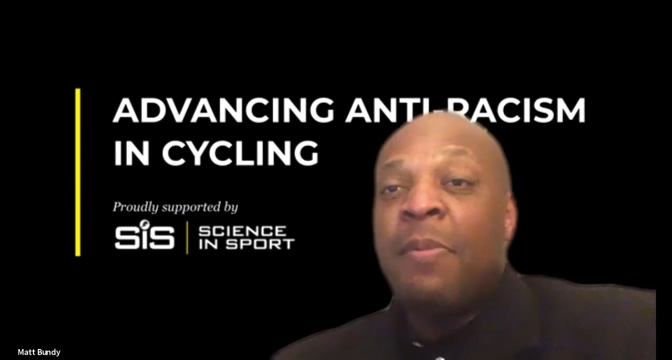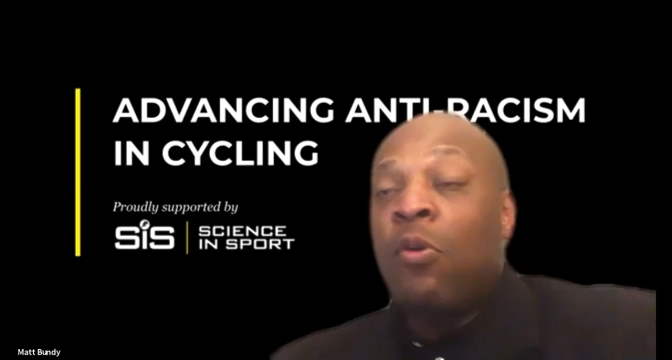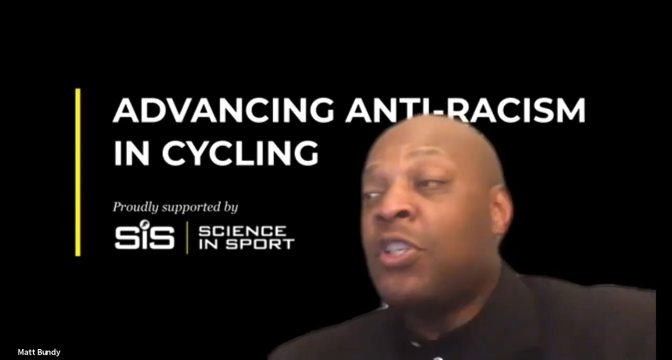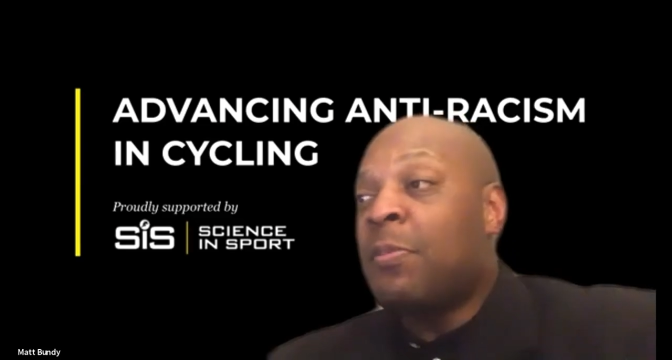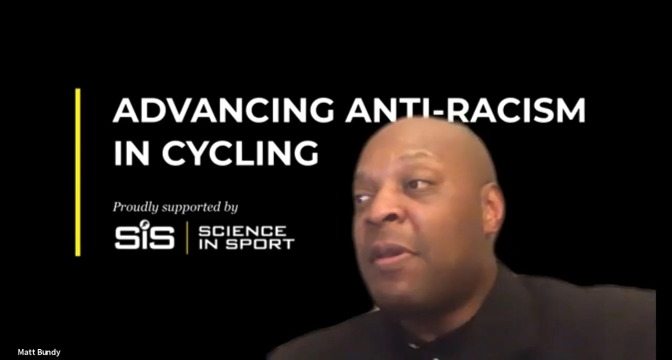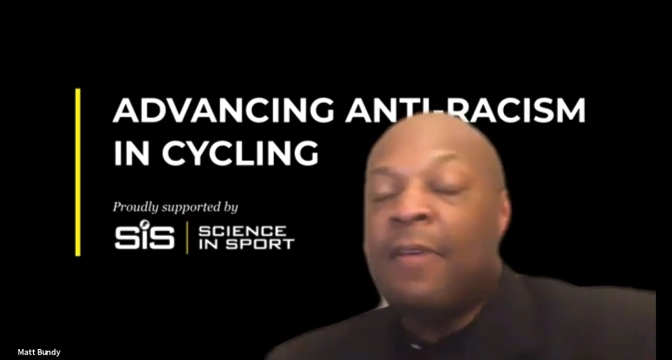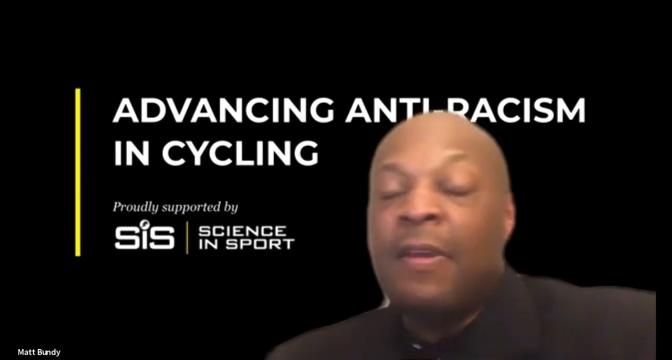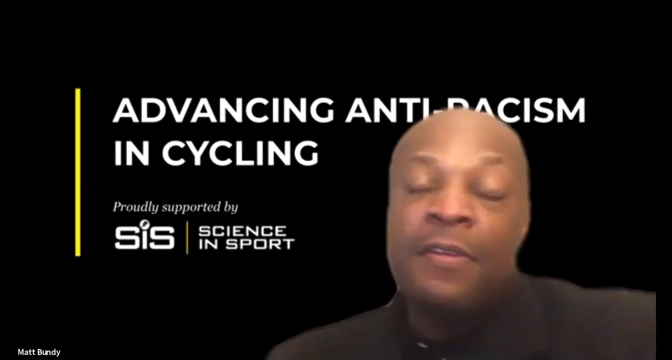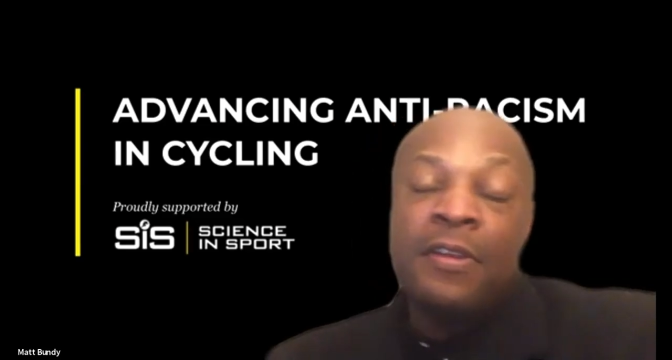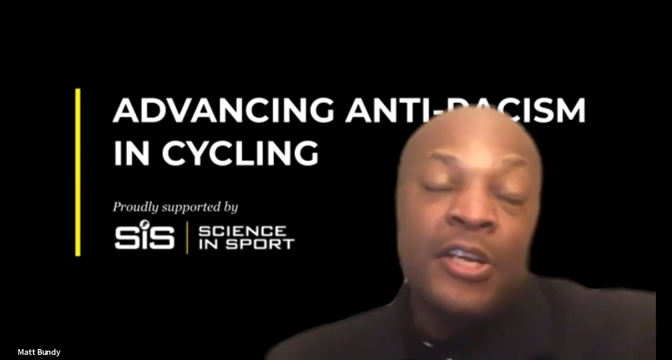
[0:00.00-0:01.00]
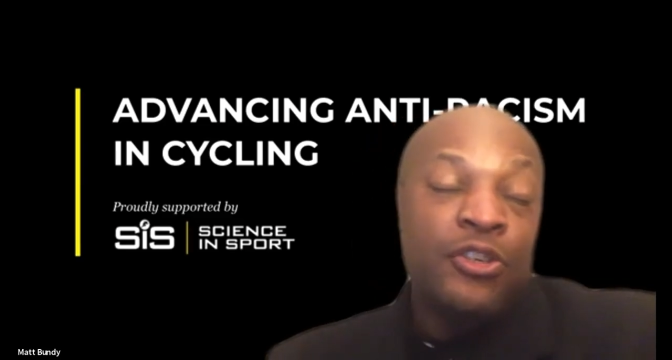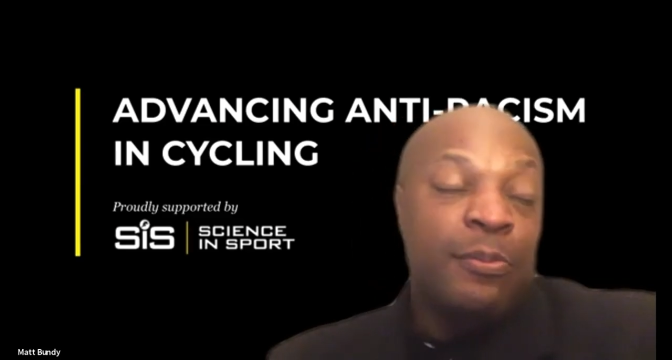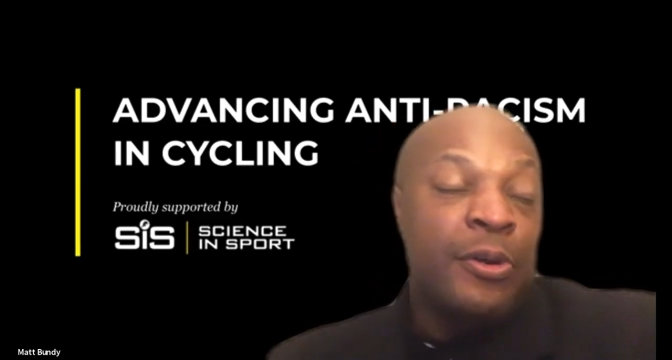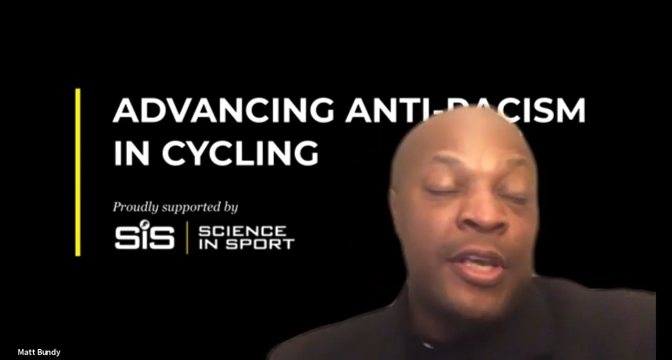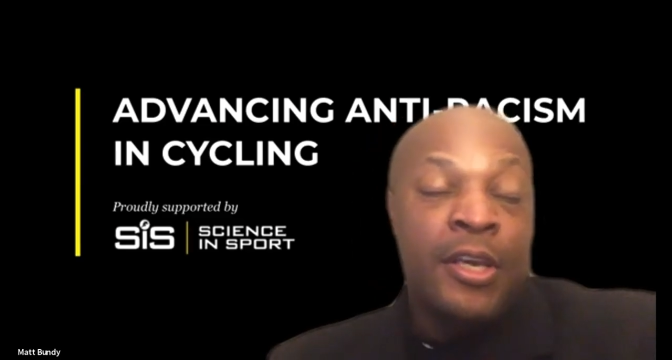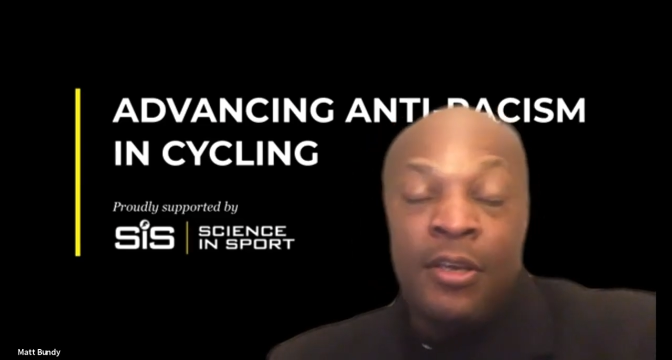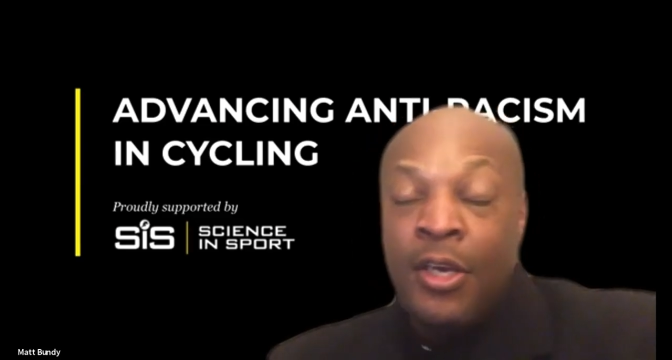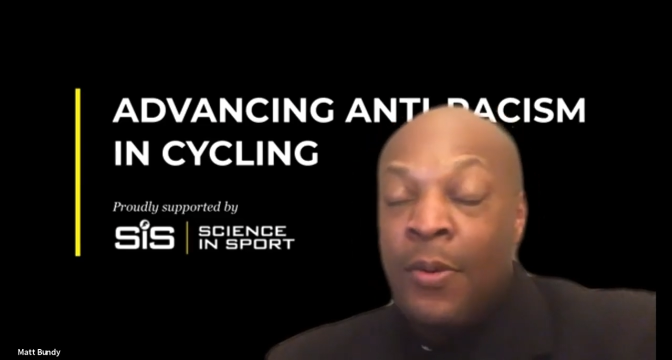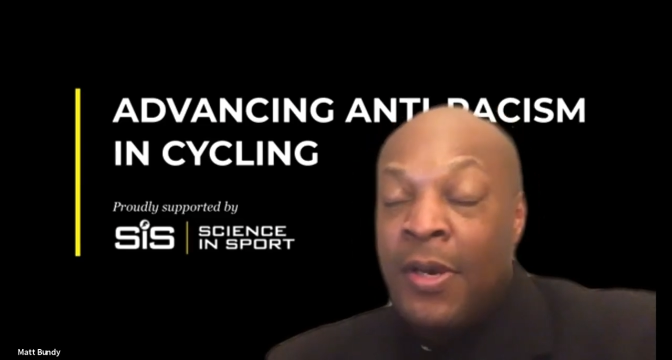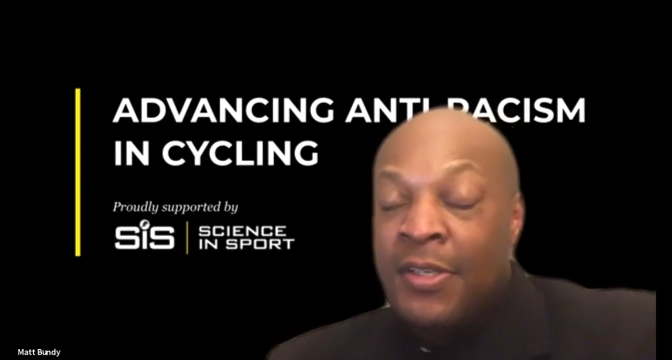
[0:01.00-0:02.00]
be awesome if the national body,
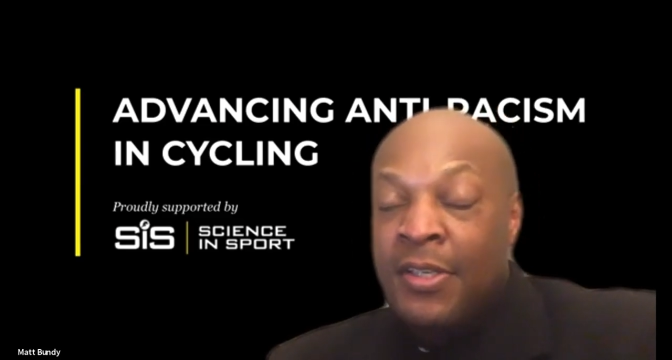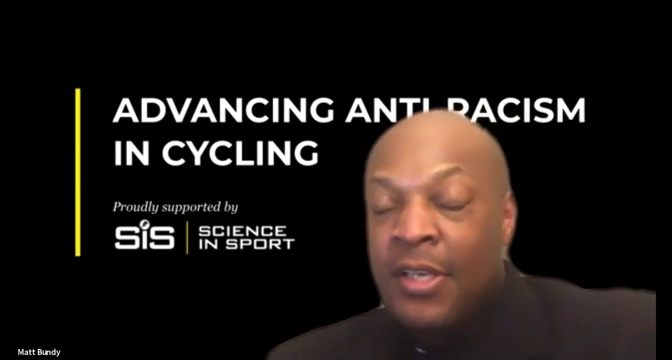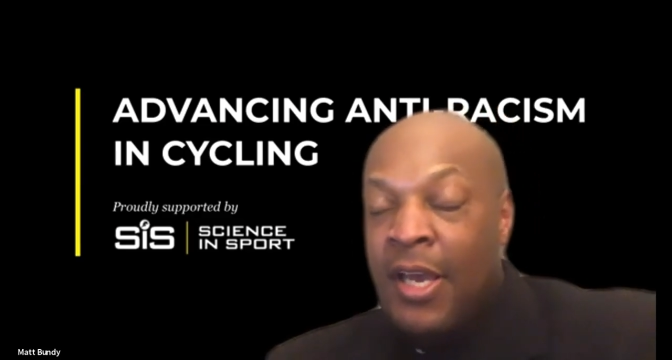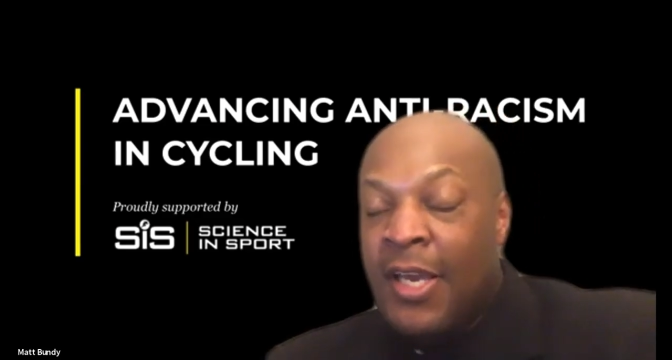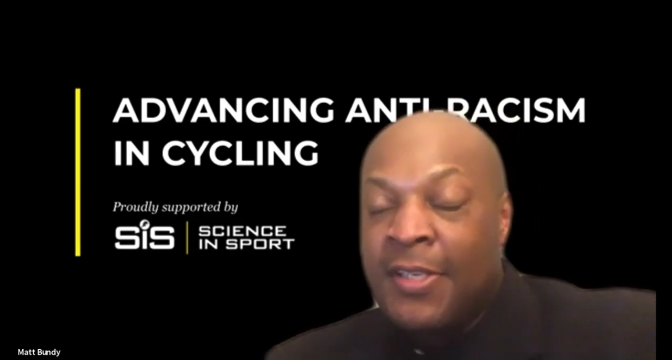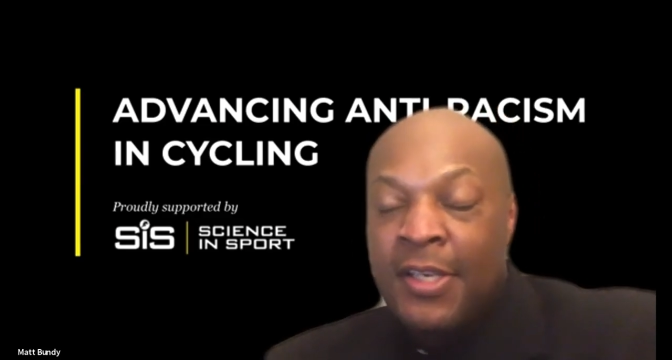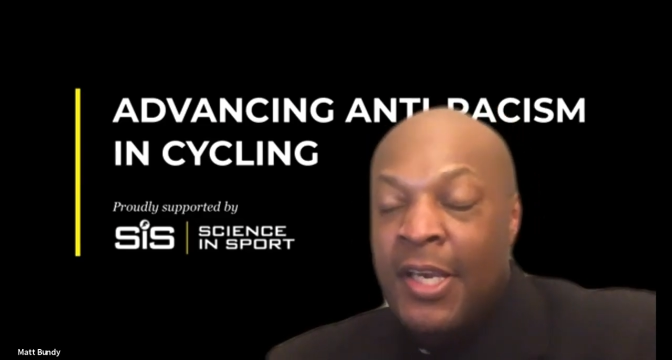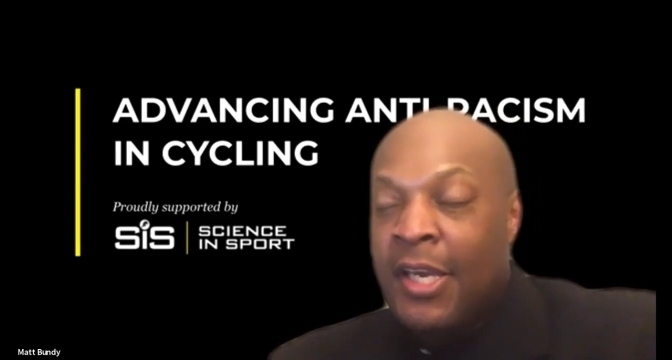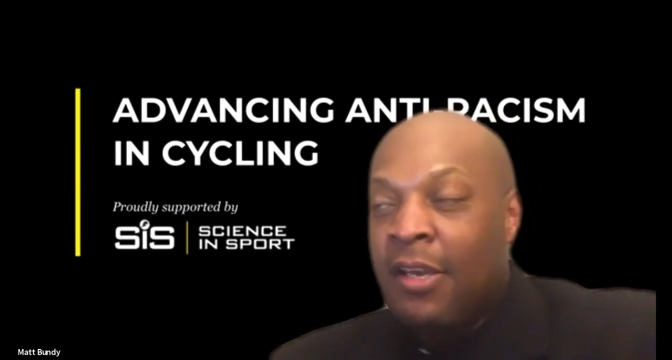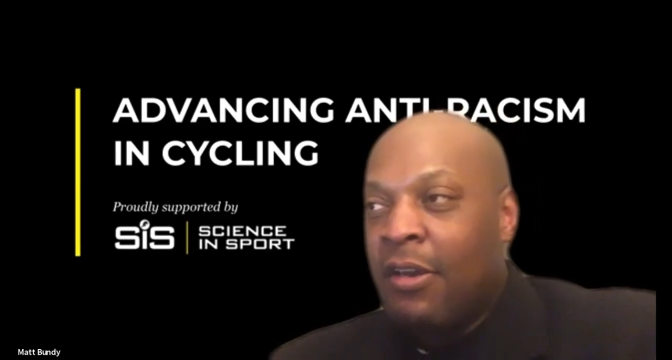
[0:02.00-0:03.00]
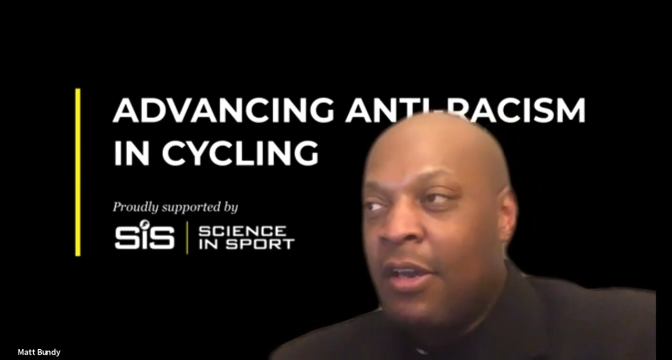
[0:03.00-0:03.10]
USAC,